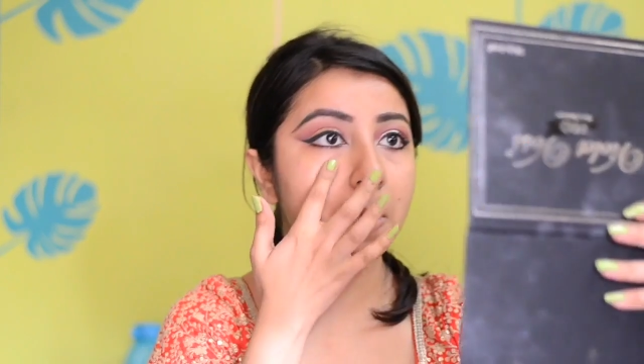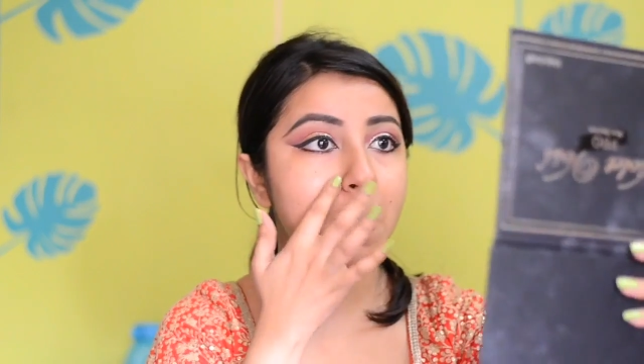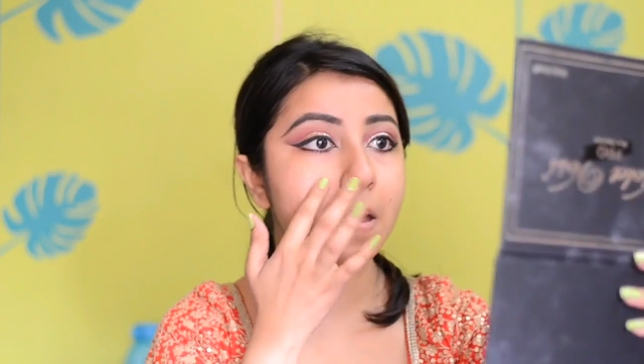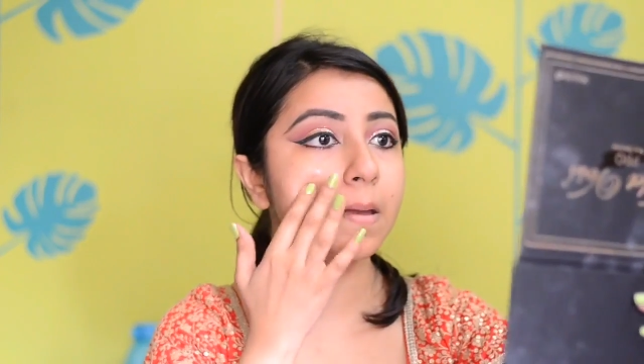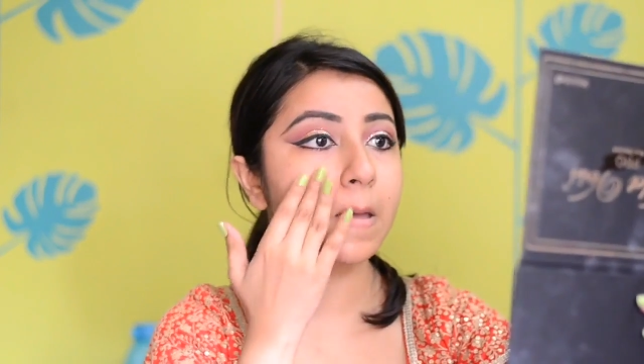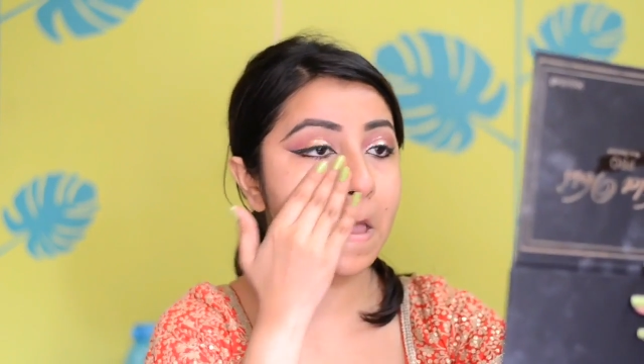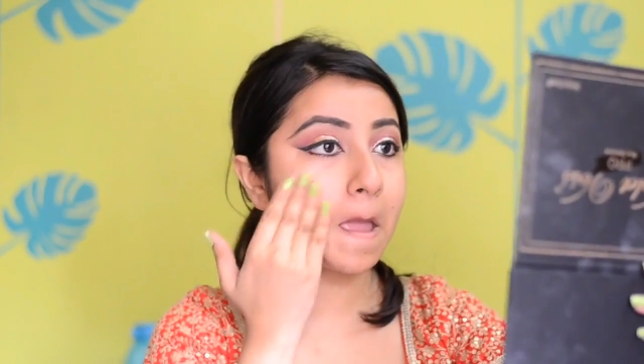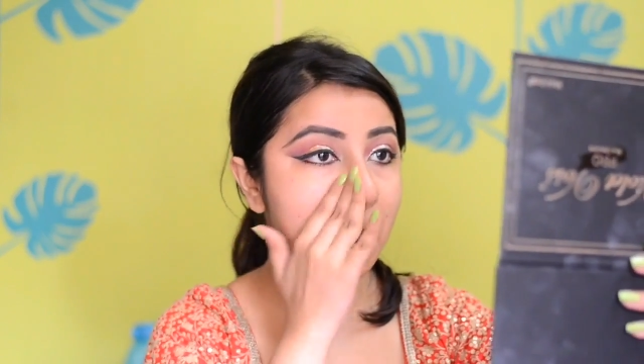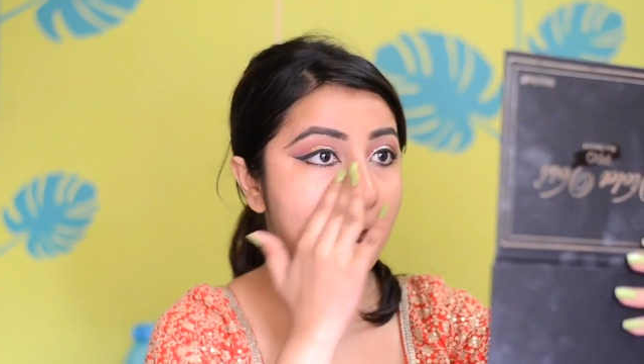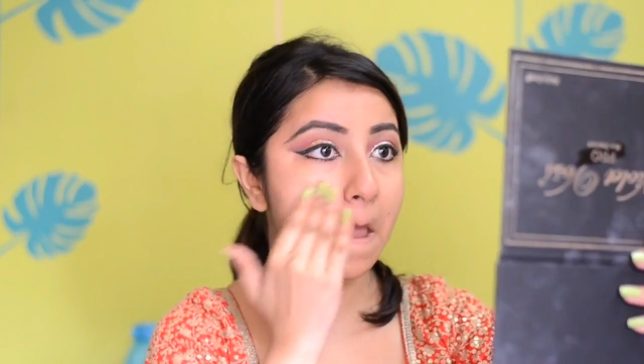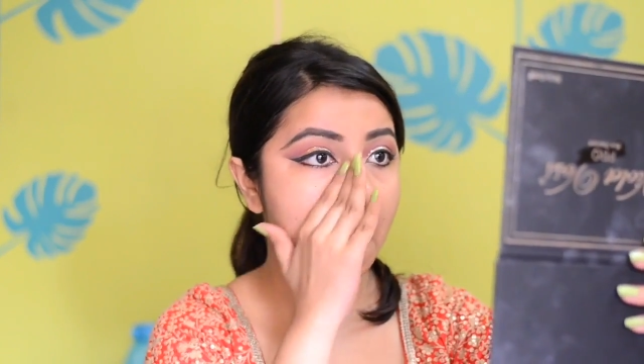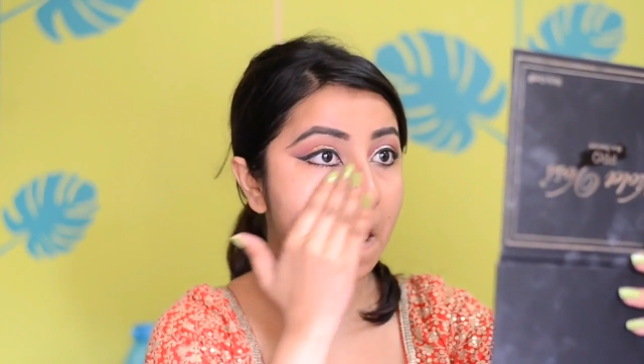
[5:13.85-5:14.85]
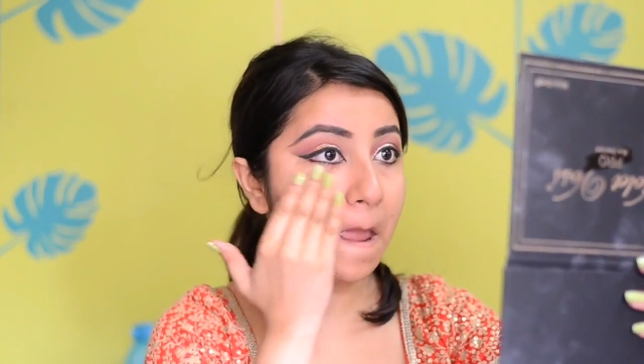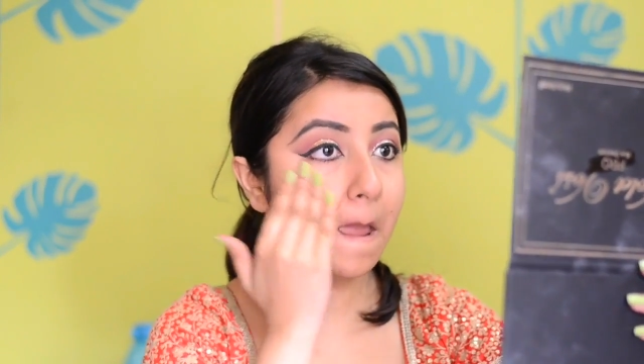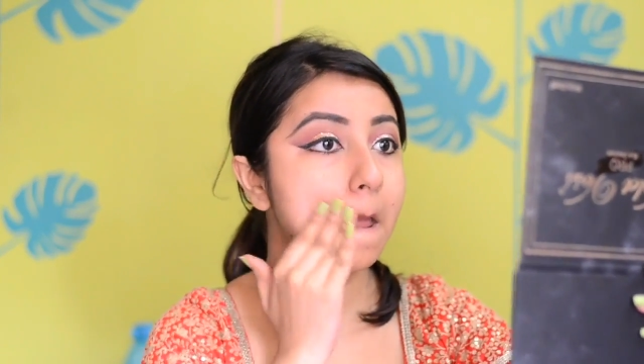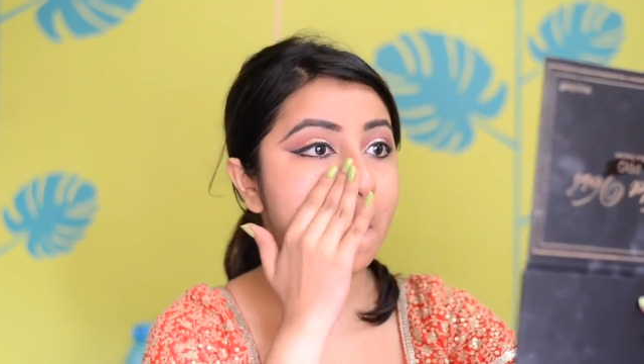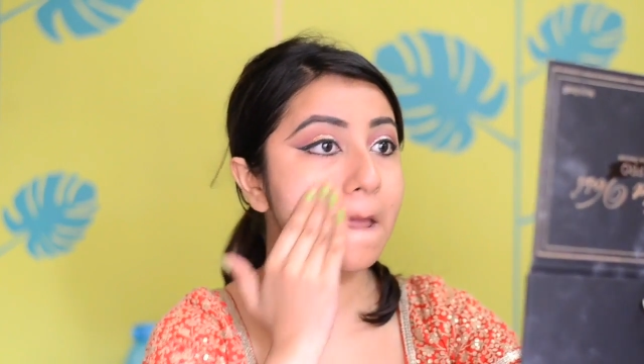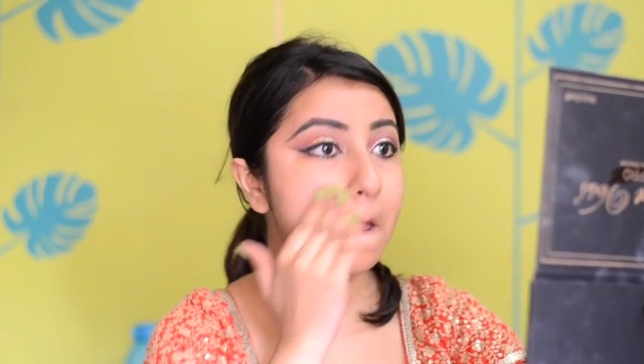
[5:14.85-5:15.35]
I'm using it. It's a very clear
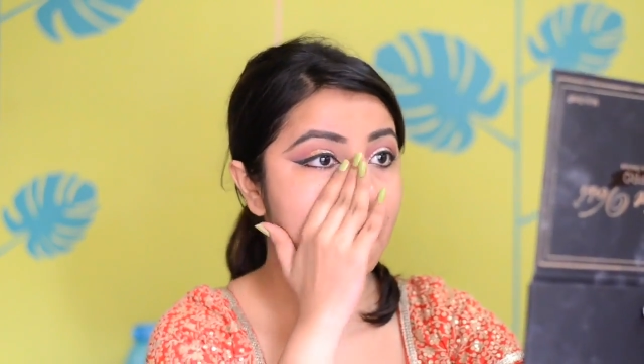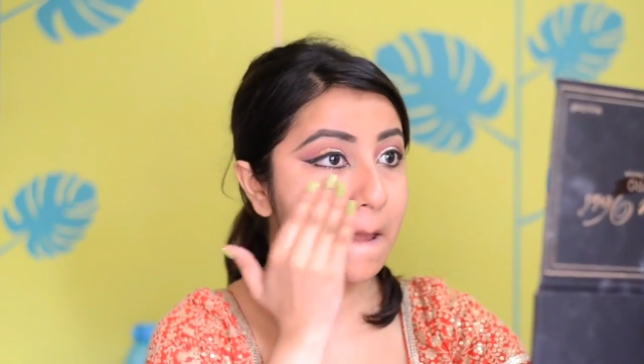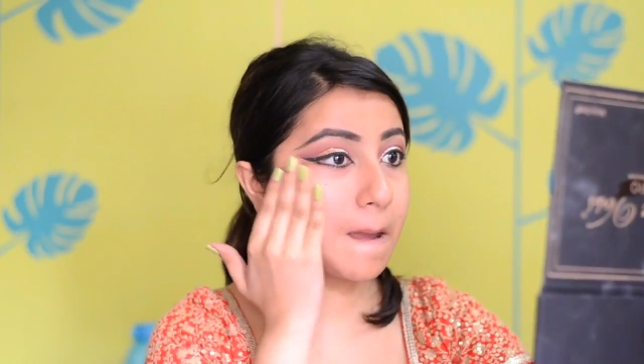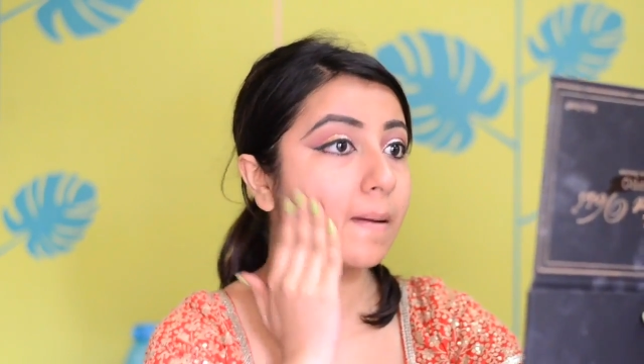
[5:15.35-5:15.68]
gel